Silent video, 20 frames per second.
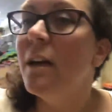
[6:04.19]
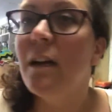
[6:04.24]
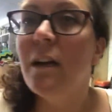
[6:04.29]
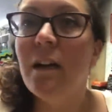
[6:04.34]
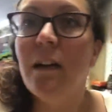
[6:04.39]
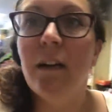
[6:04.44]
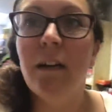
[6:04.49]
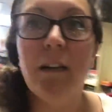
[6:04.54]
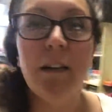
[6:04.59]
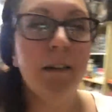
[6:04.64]

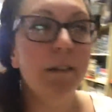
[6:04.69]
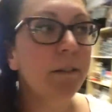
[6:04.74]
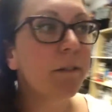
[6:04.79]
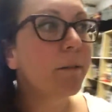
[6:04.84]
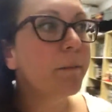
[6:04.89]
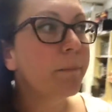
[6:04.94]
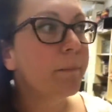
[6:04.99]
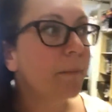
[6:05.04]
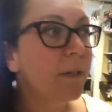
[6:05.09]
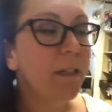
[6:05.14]

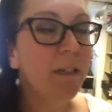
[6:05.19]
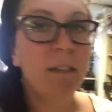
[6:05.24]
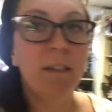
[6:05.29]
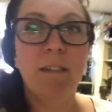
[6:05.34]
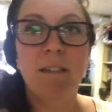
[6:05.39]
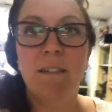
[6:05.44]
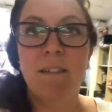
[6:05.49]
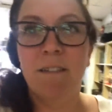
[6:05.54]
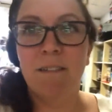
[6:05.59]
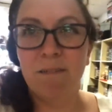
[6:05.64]
I'm
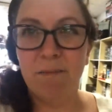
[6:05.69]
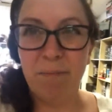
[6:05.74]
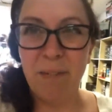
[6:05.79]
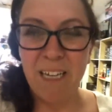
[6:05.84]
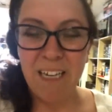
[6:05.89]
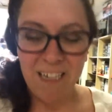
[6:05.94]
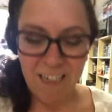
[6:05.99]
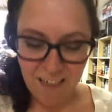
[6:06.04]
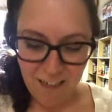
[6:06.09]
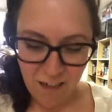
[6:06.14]

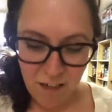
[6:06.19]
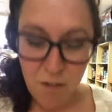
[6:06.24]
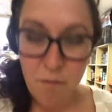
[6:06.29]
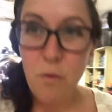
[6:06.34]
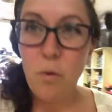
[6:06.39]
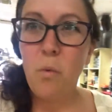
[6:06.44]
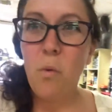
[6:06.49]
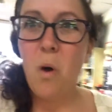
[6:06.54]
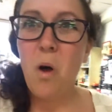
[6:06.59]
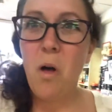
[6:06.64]
hitting kind
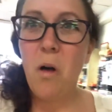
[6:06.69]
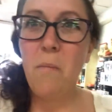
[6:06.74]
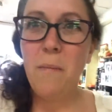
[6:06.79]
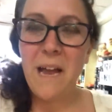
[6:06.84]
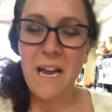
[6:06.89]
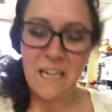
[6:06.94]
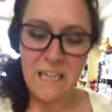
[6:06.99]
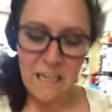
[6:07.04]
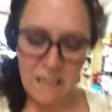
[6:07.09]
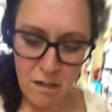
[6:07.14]
of a wall
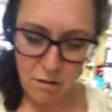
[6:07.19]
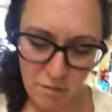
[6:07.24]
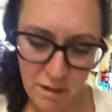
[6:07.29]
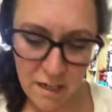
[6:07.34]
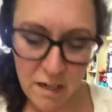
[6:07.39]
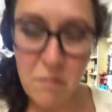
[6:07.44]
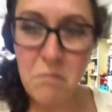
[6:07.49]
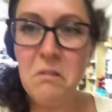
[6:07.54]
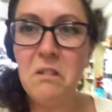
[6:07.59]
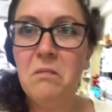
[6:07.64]
back here.
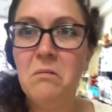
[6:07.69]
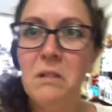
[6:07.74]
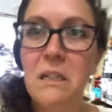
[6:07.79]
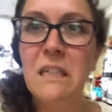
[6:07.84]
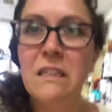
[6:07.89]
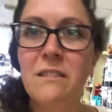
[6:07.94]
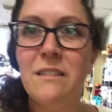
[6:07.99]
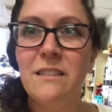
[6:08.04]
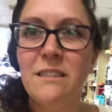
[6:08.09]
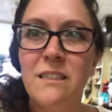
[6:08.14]
I don't know
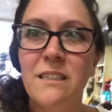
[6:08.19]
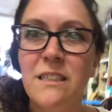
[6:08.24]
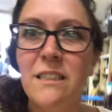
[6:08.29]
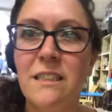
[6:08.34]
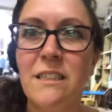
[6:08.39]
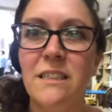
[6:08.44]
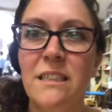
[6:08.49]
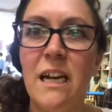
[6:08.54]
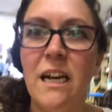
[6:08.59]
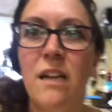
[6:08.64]
what else to
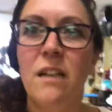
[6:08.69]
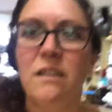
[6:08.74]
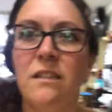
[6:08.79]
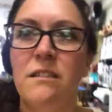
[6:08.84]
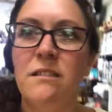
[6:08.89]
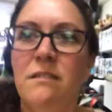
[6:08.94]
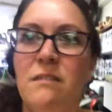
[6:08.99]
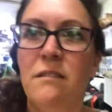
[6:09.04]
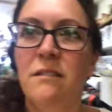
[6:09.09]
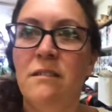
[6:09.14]
sell.